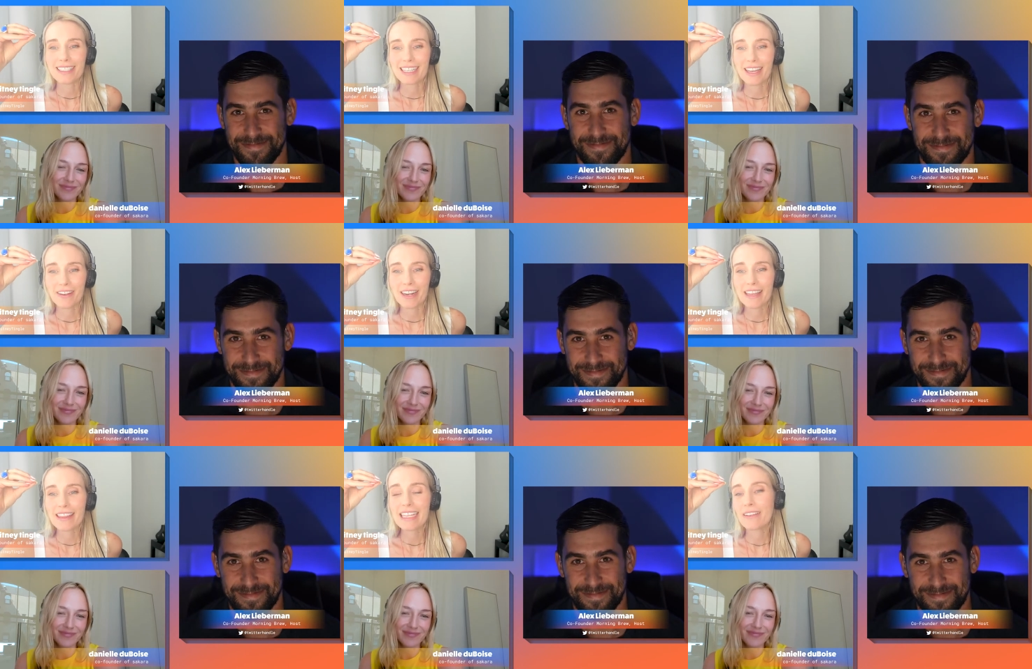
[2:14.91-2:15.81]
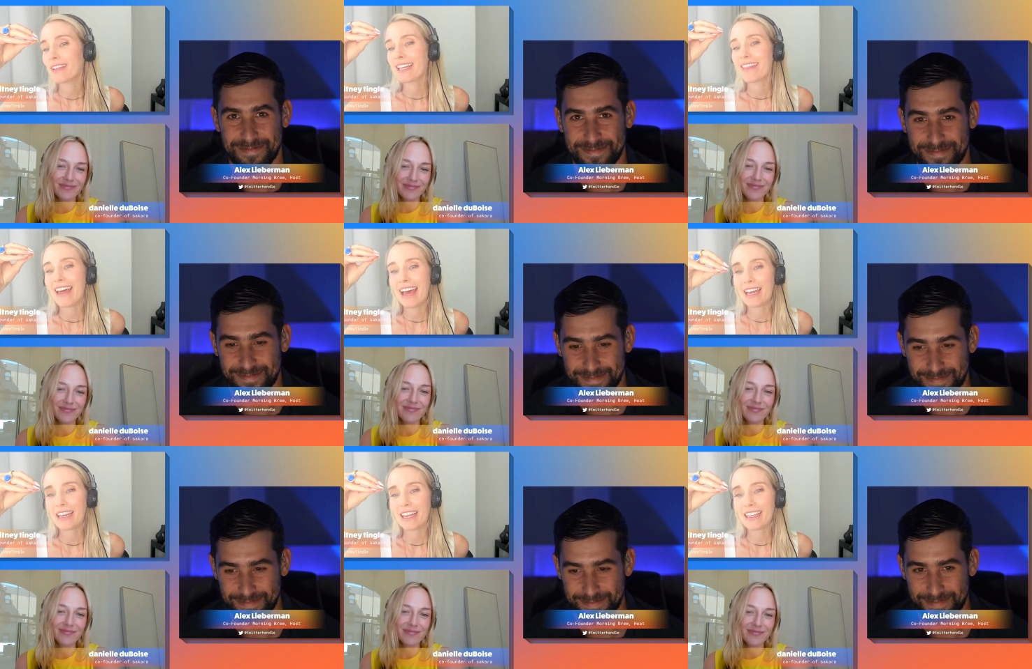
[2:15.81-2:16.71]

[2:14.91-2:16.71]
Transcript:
Speaker 1: together. I think even in that,